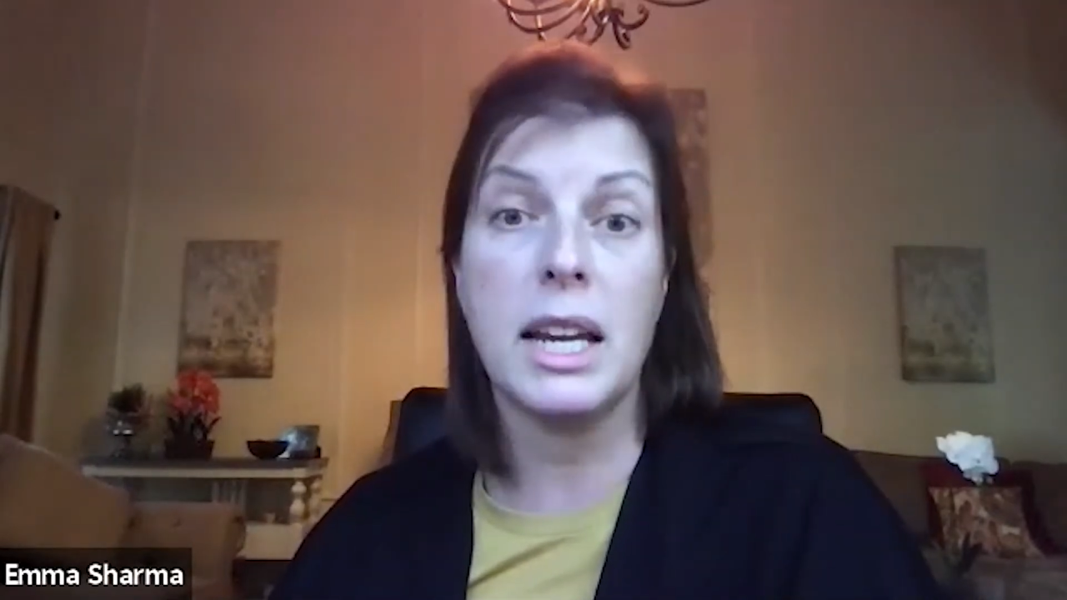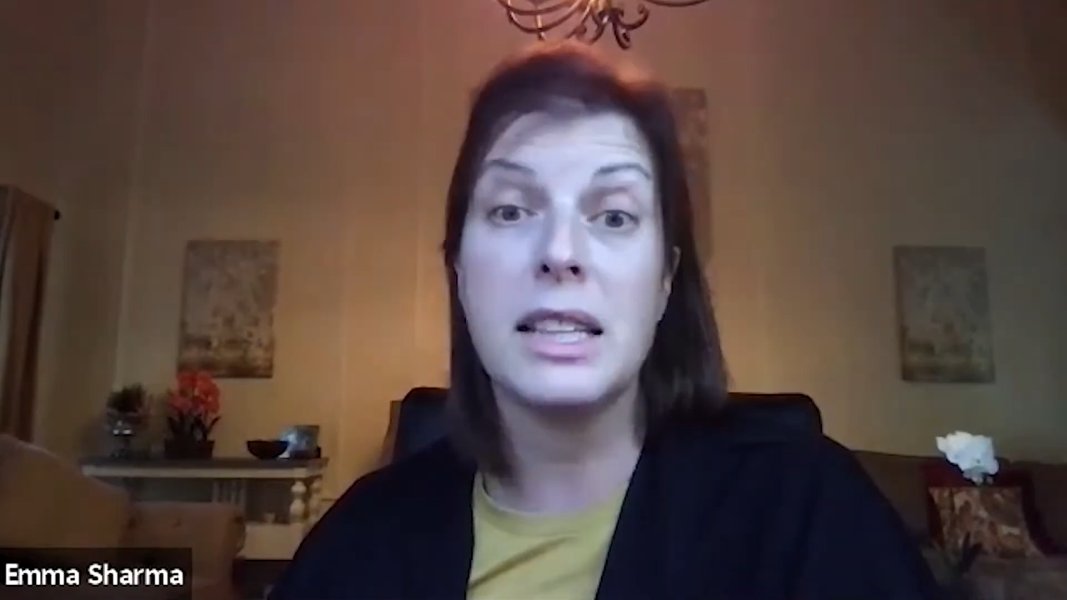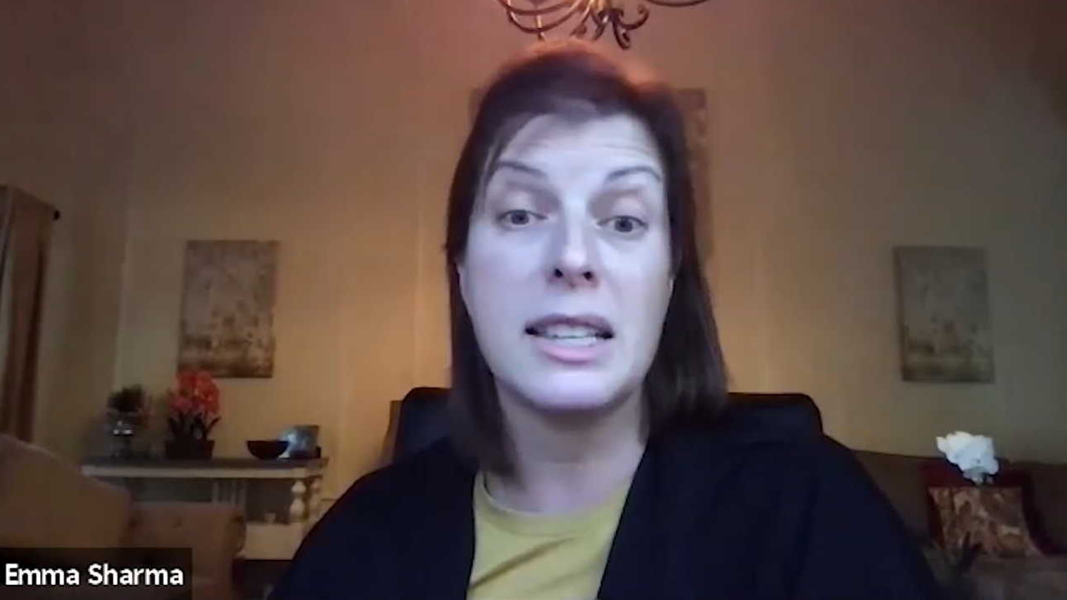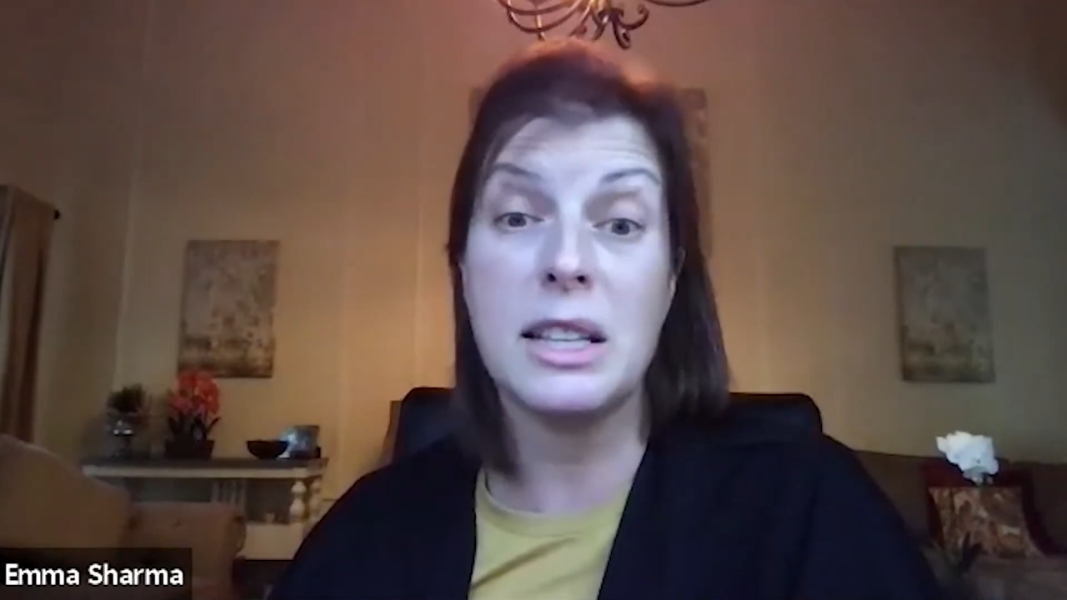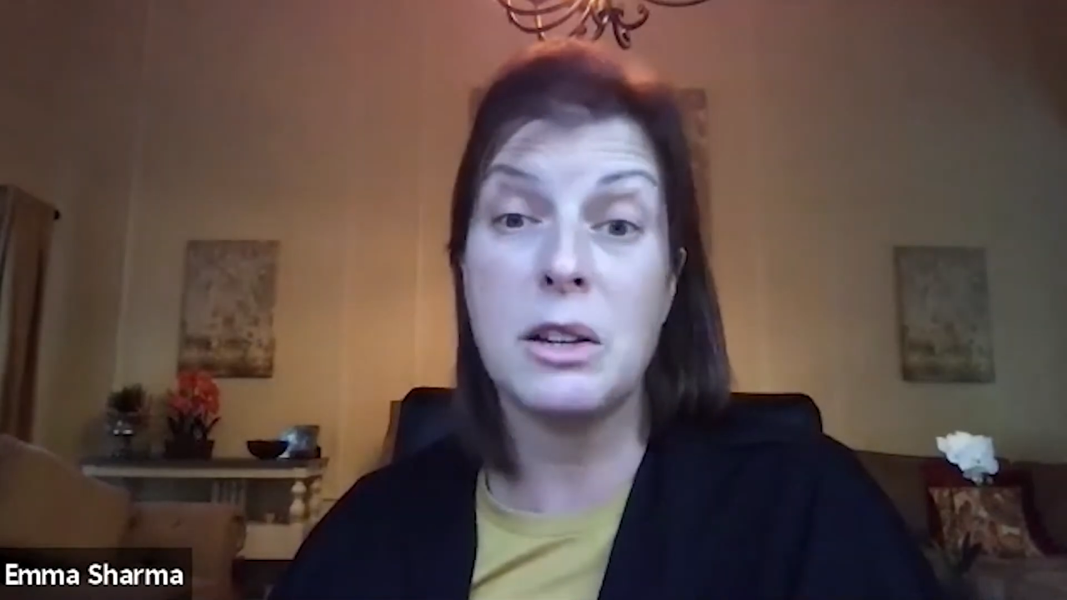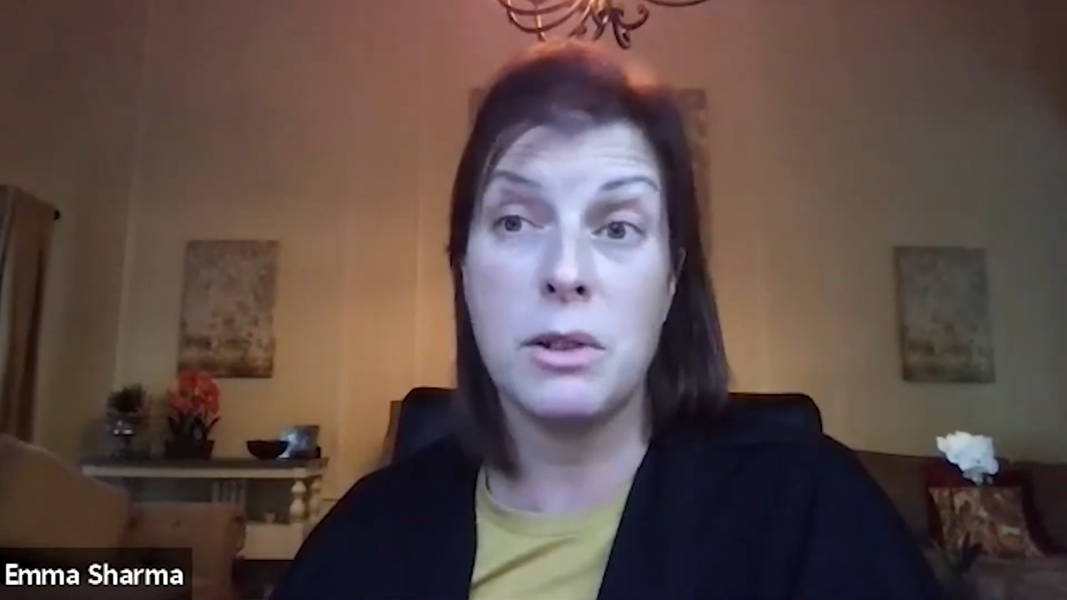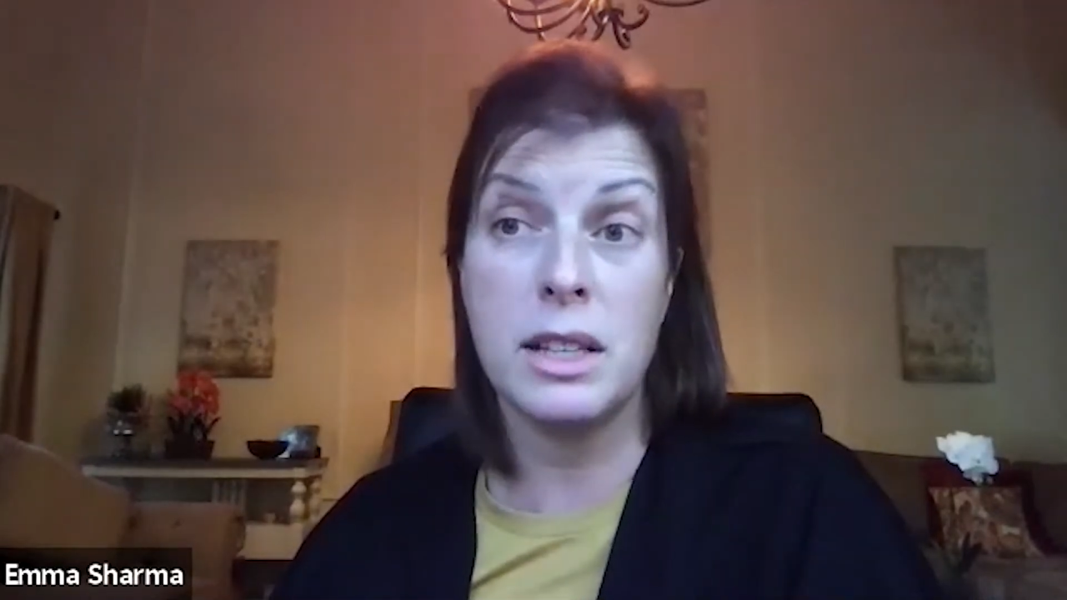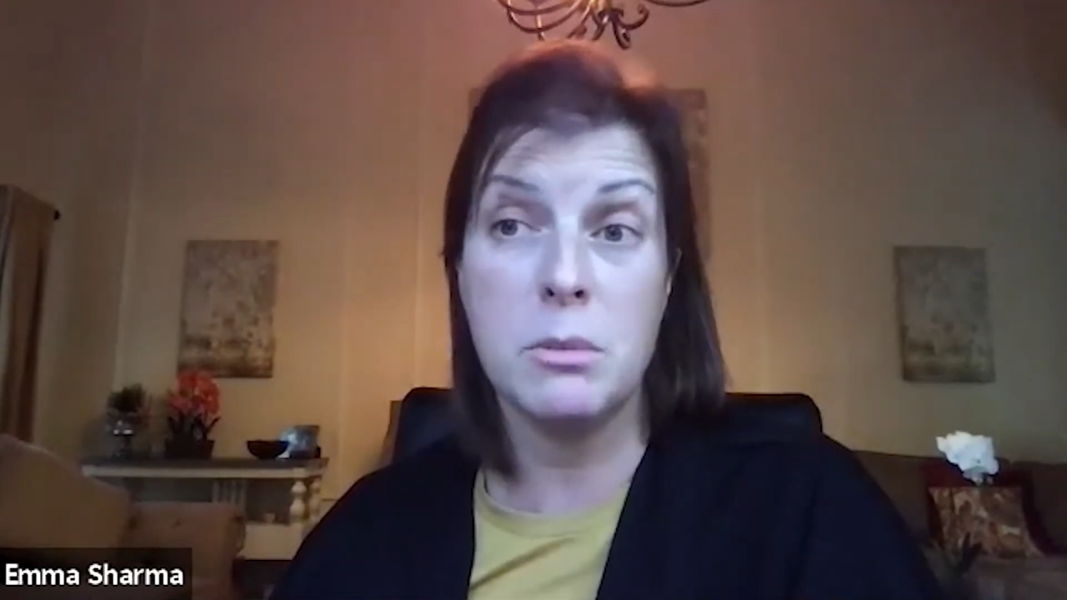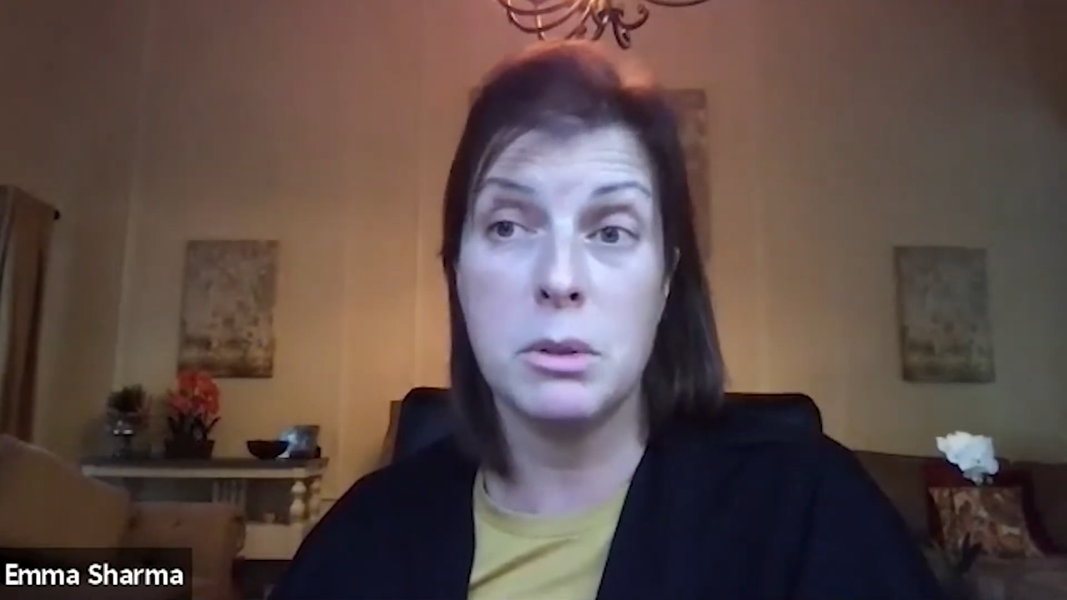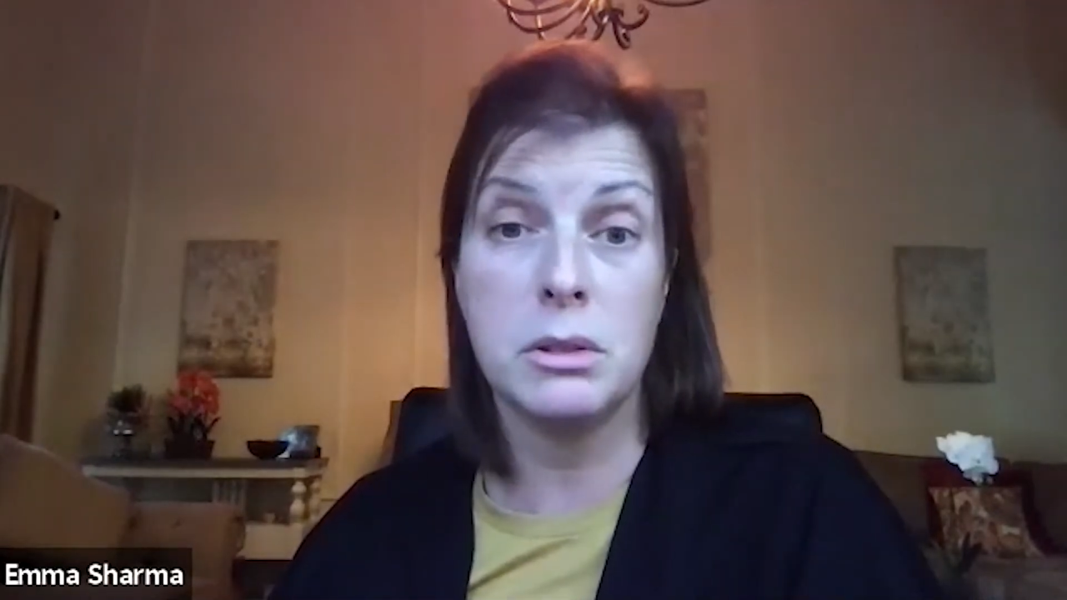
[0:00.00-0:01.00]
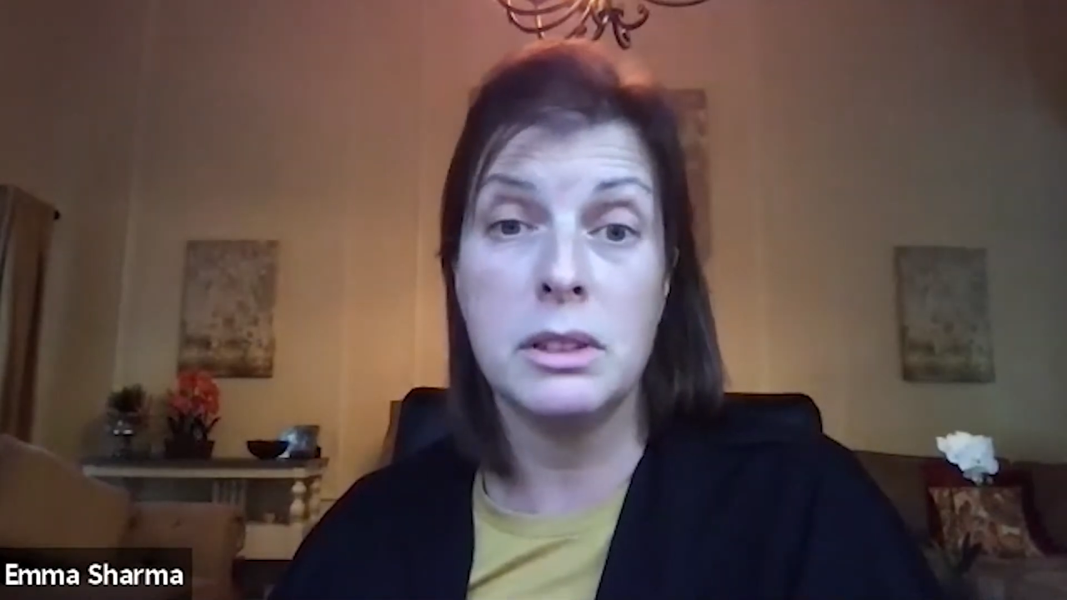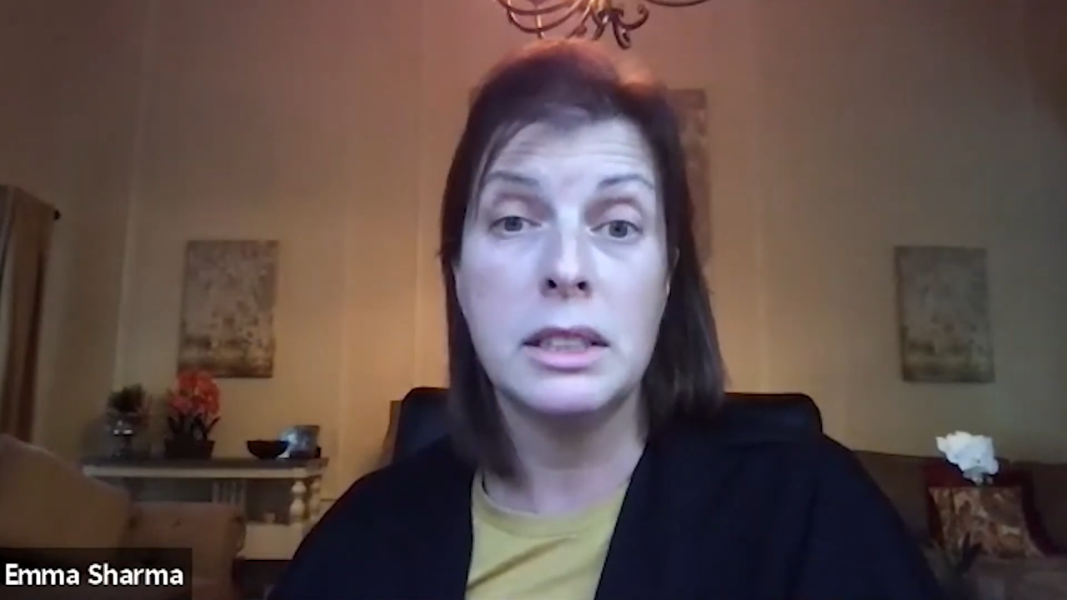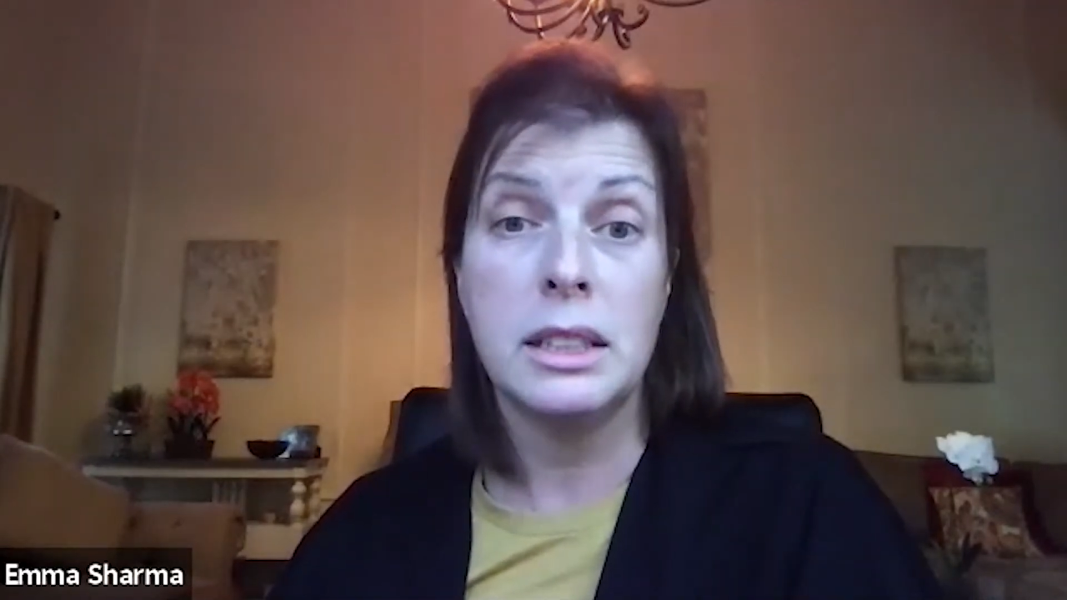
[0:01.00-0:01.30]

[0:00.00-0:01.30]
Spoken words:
and it's incredible.